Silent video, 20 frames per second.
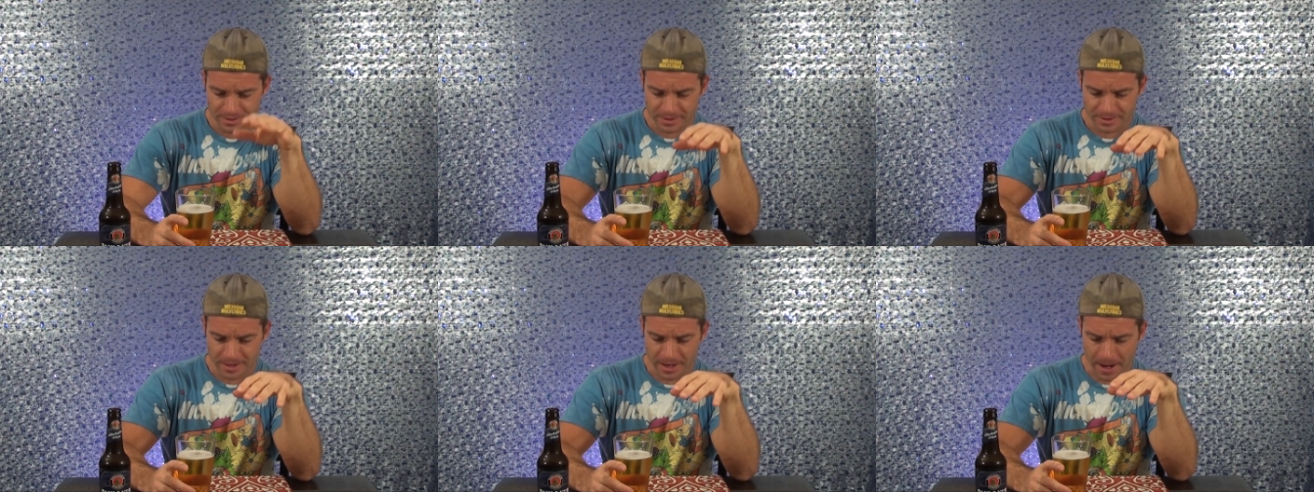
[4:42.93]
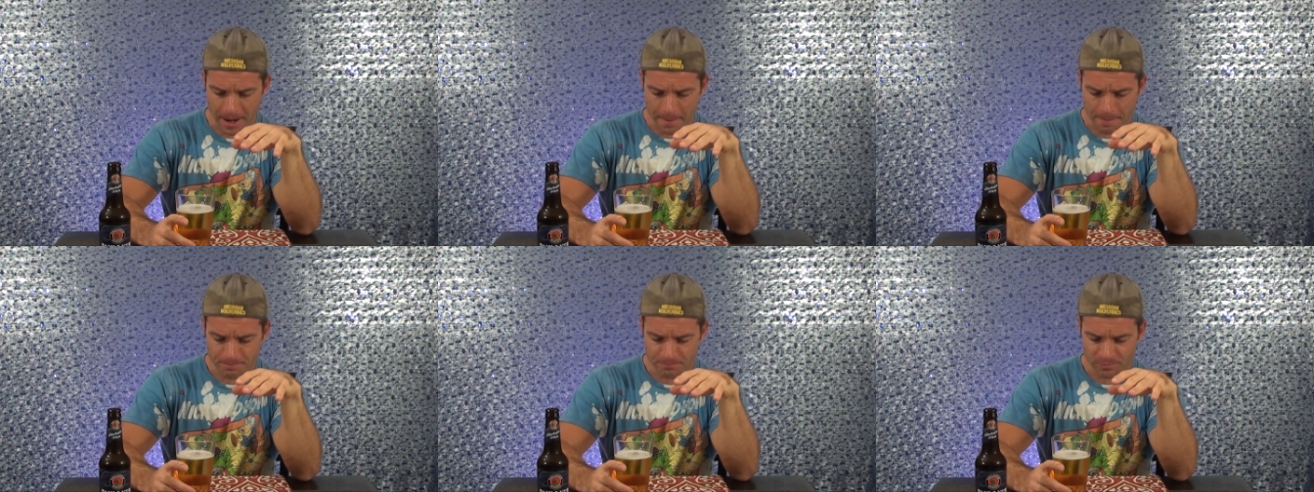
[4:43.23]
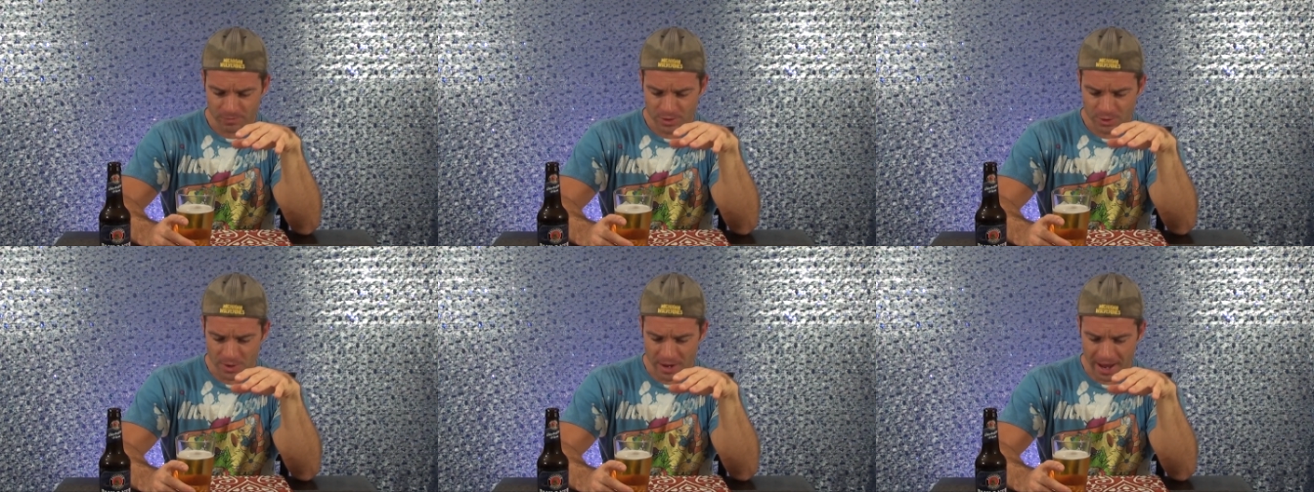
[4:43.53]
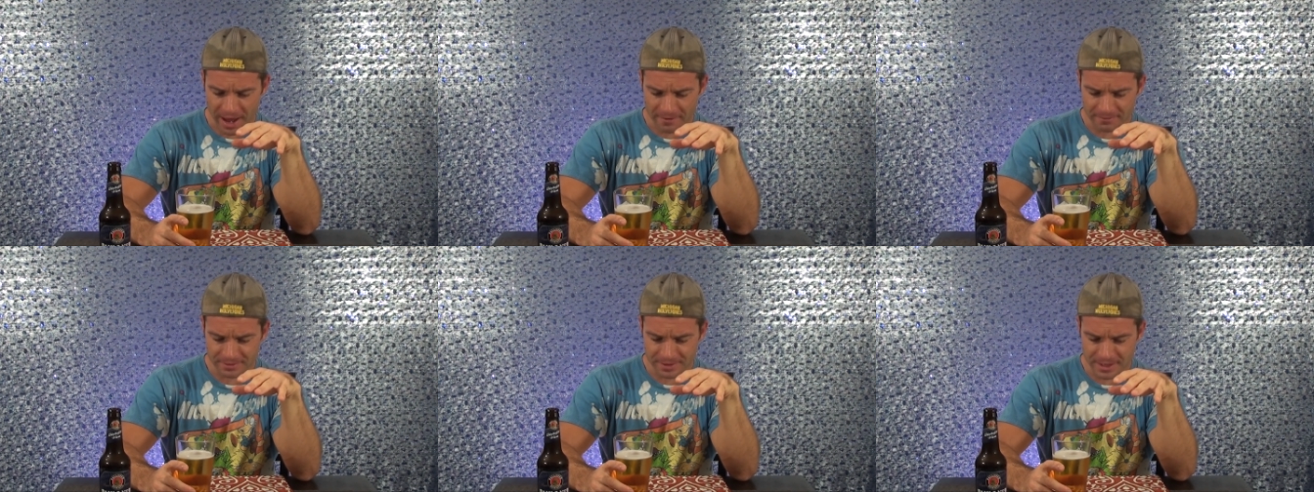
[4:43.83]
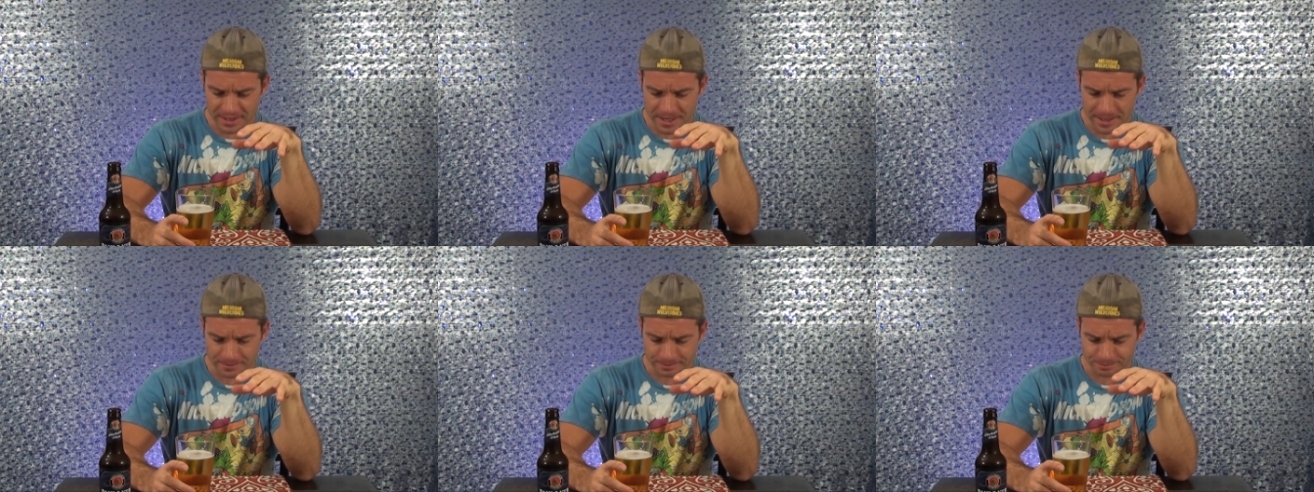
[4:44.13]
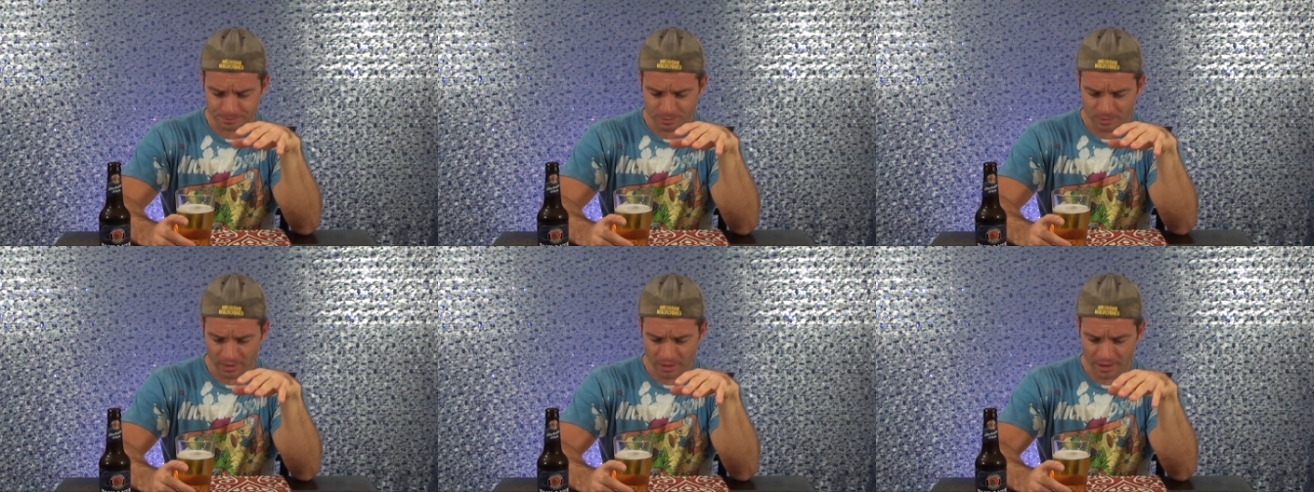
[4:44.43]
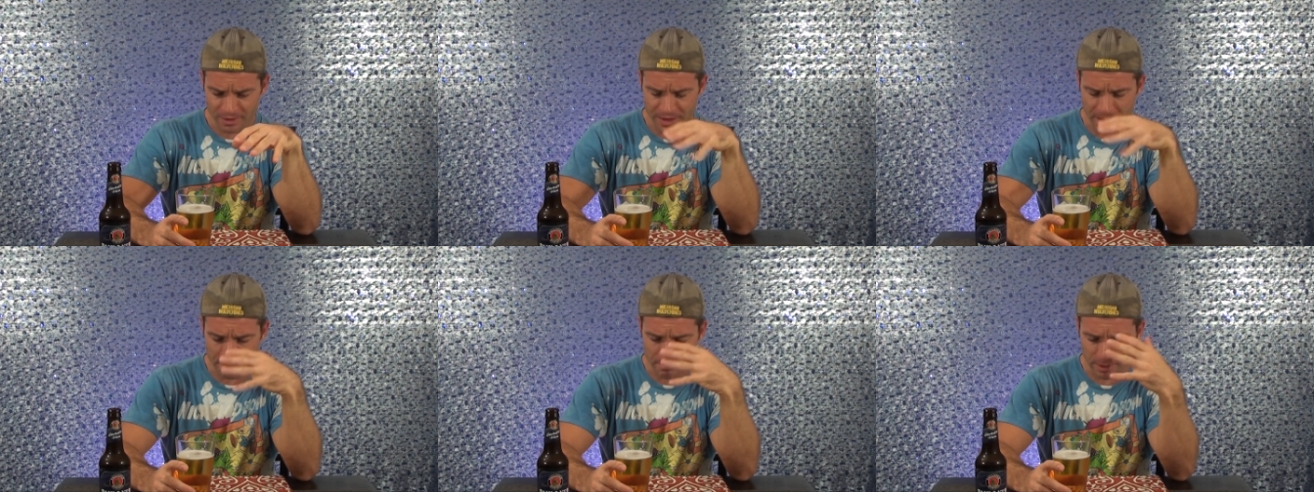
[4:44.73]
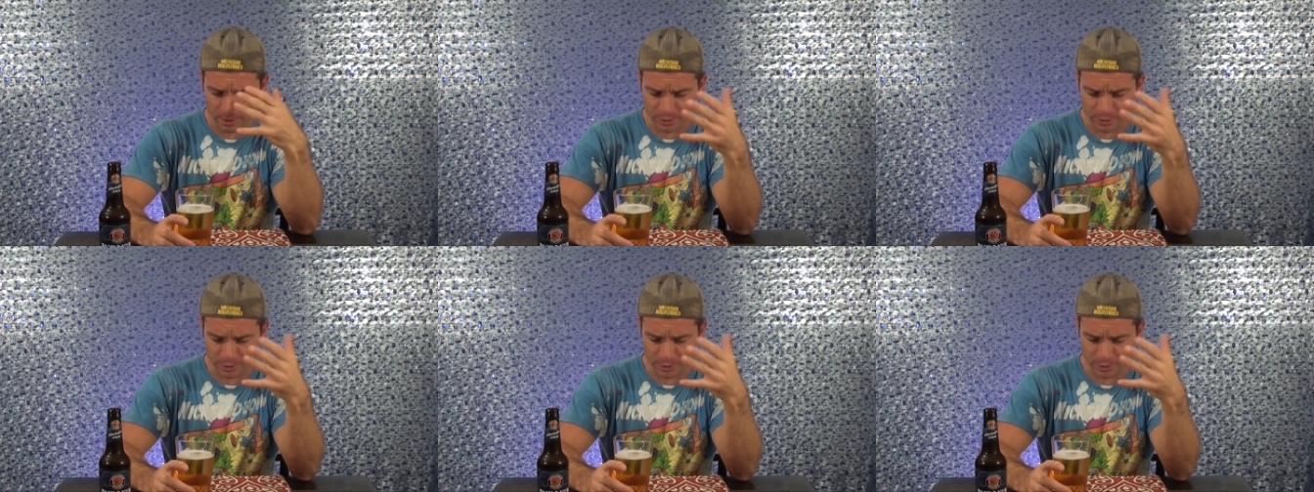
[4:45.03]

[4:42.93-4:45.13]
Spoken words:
Yeah, you have that